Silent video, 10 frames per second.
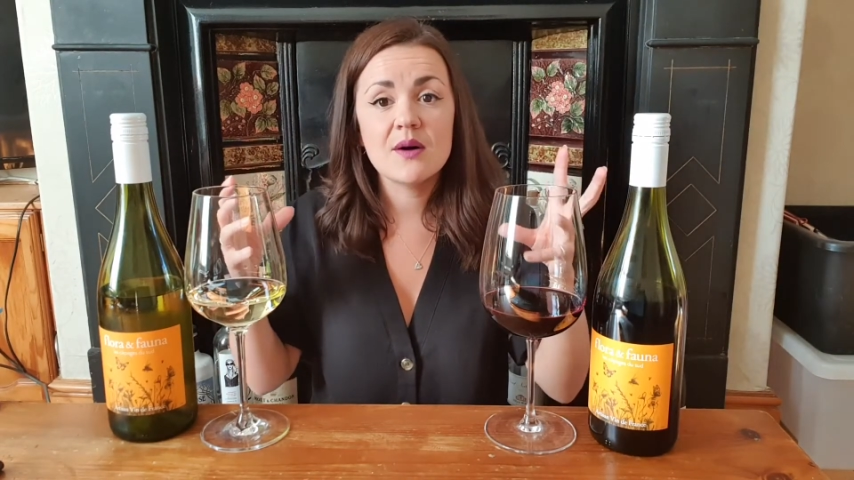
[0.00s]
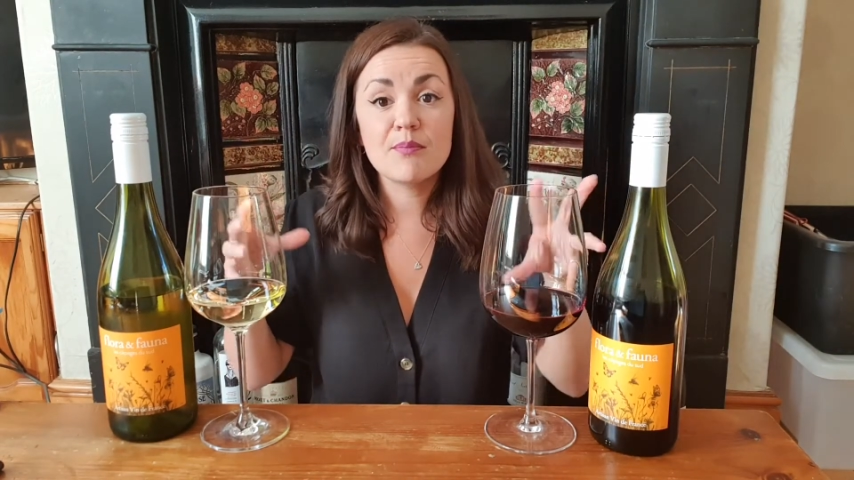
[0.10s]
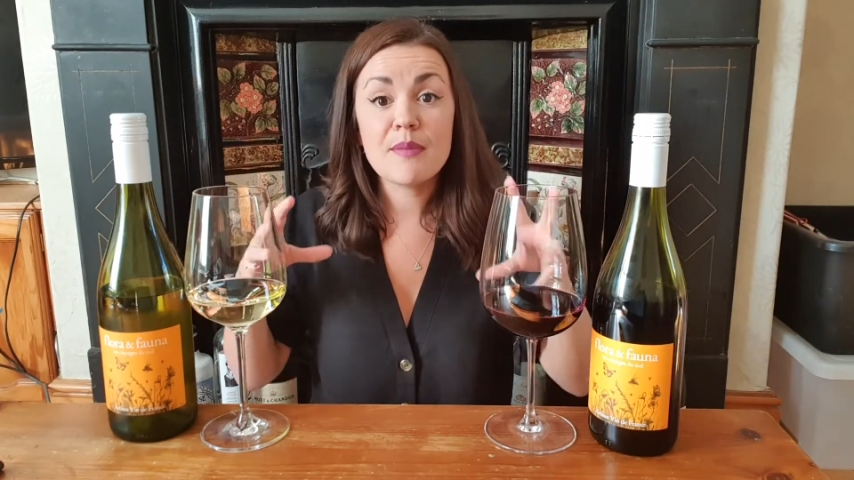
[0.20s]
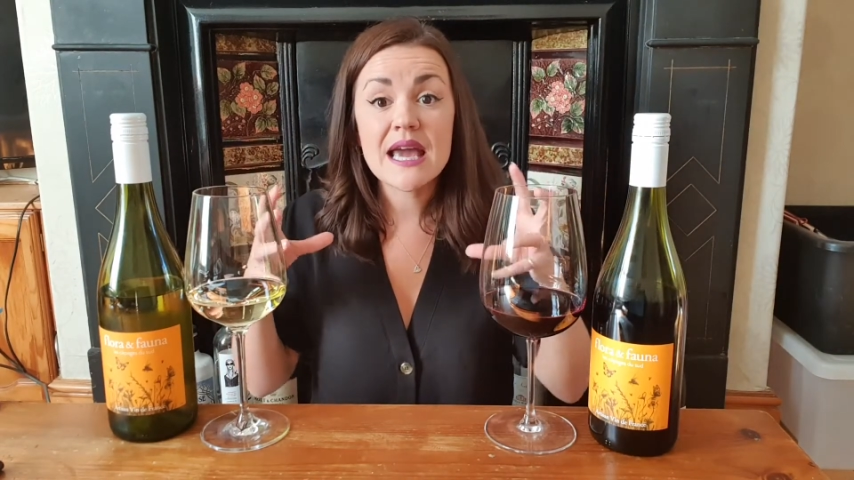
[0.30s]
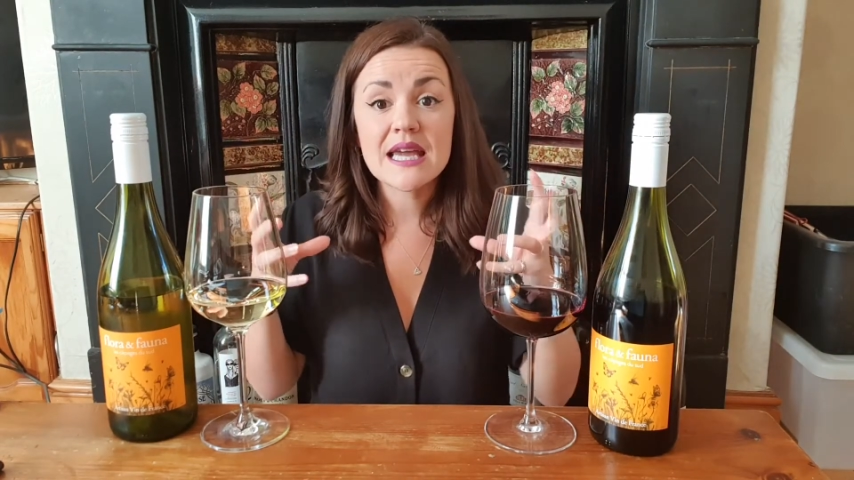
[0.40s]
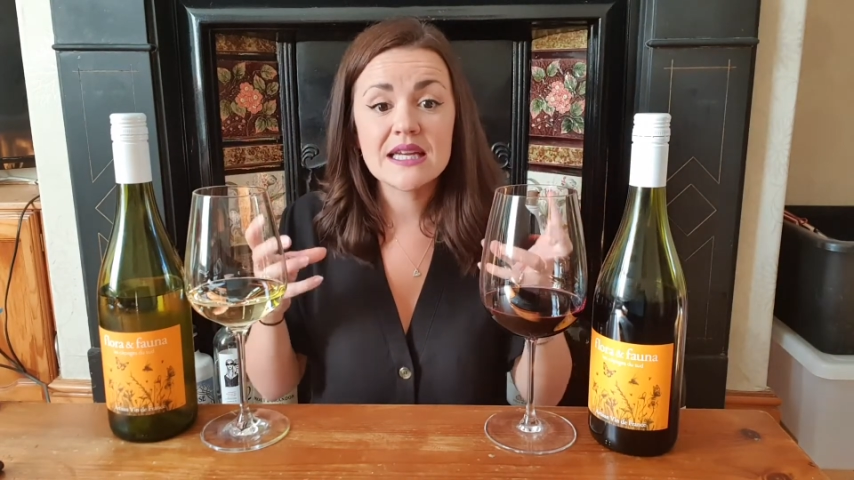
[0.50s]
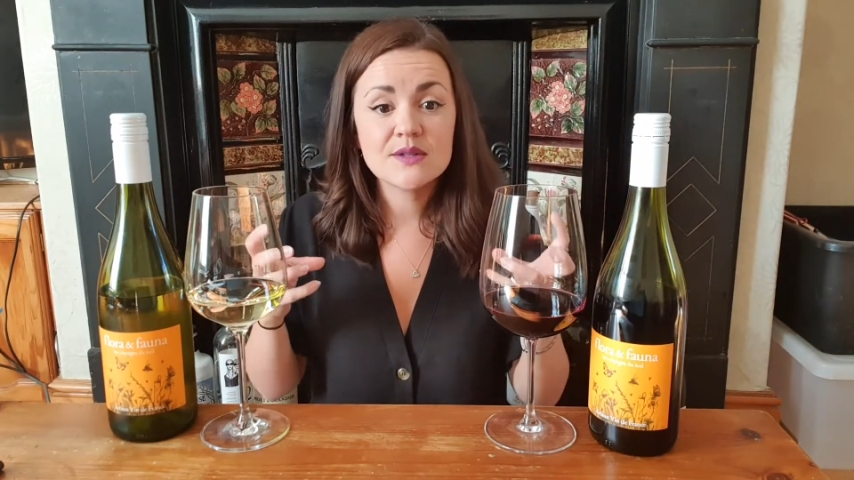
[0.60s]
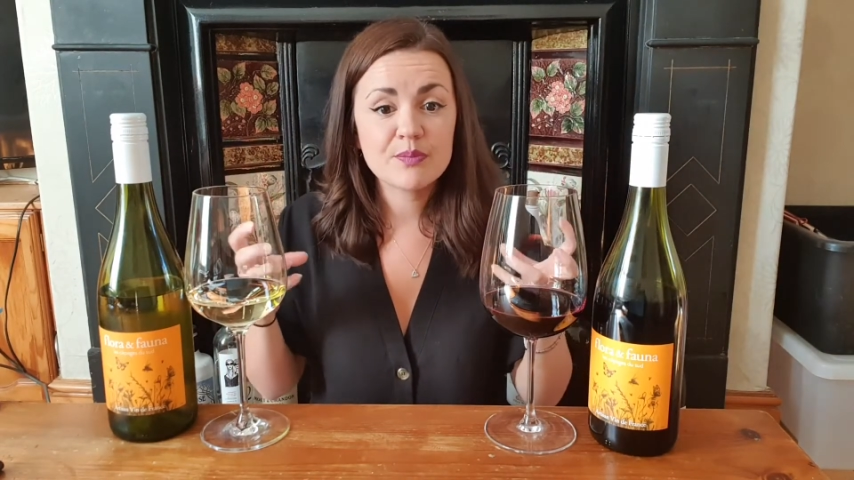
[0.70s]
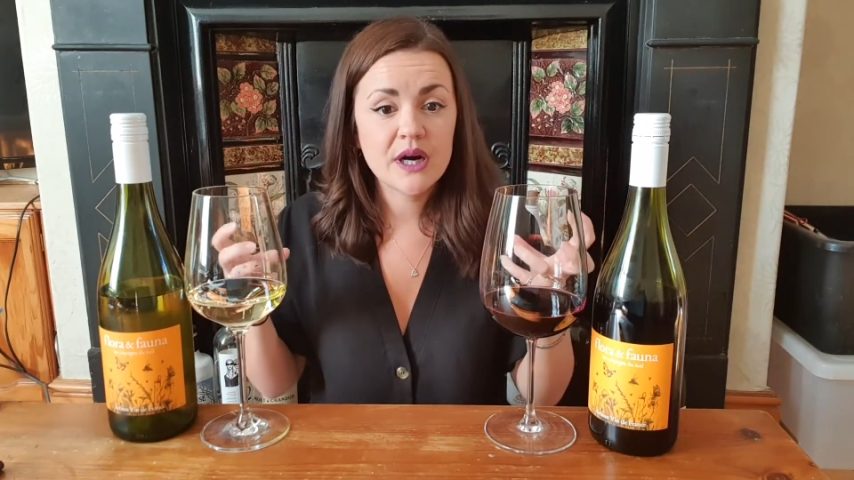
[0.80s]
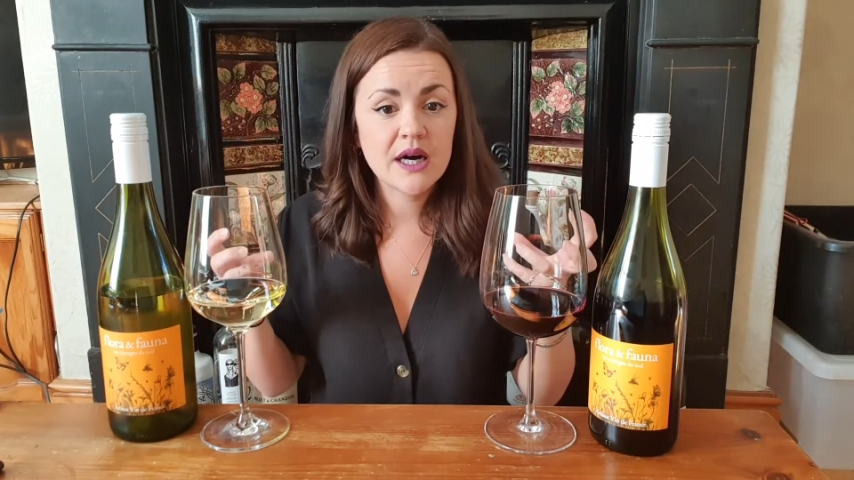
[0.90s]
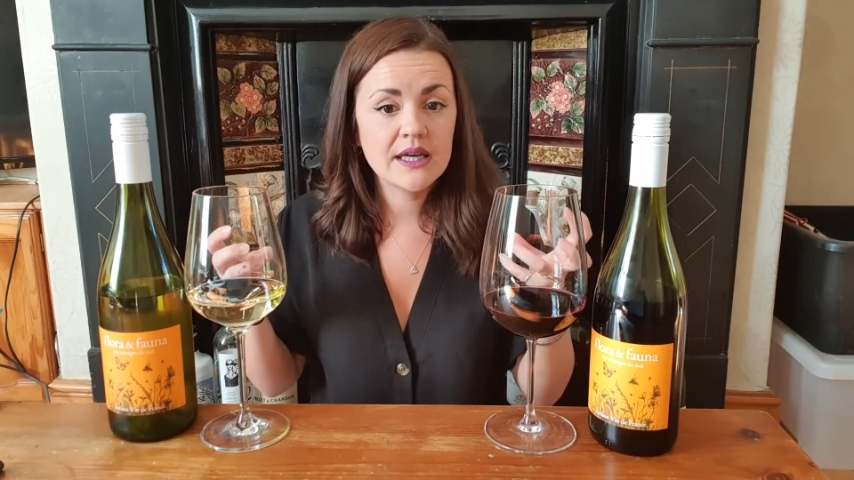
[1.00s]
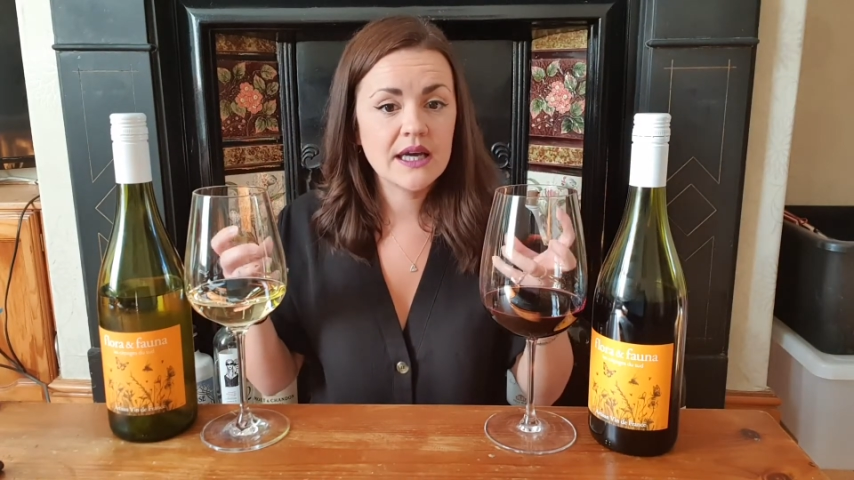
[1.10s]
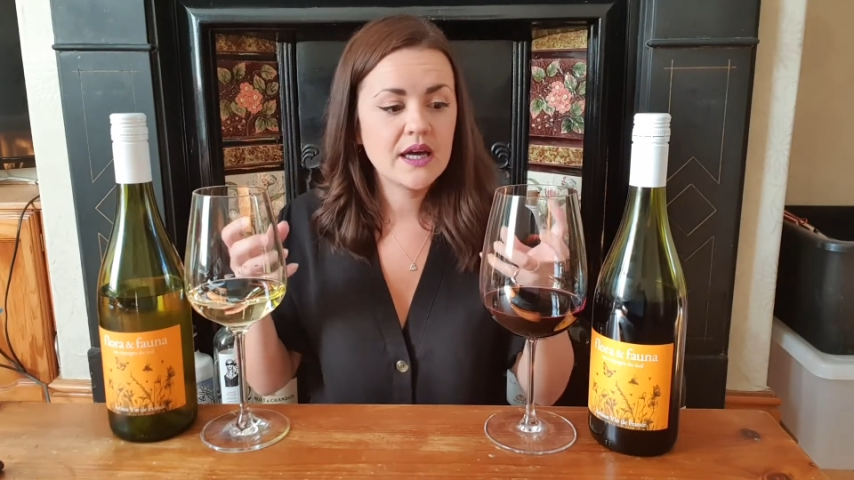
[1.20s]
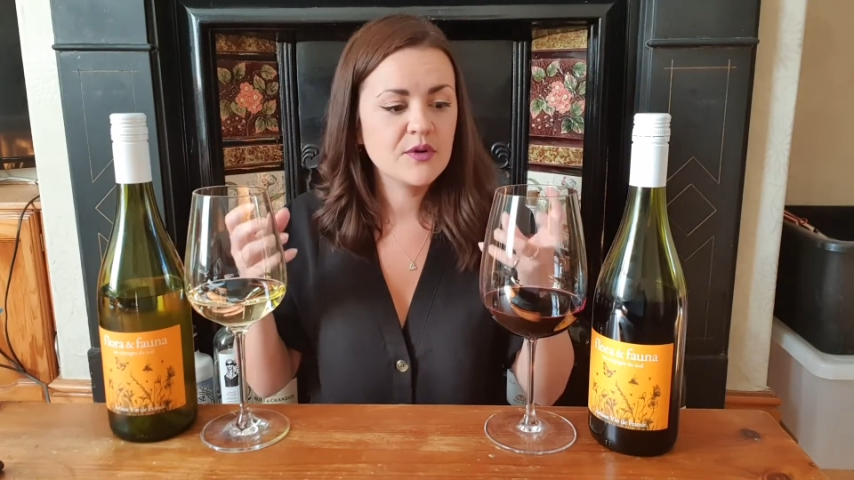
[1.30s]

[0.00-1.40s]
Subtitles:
made by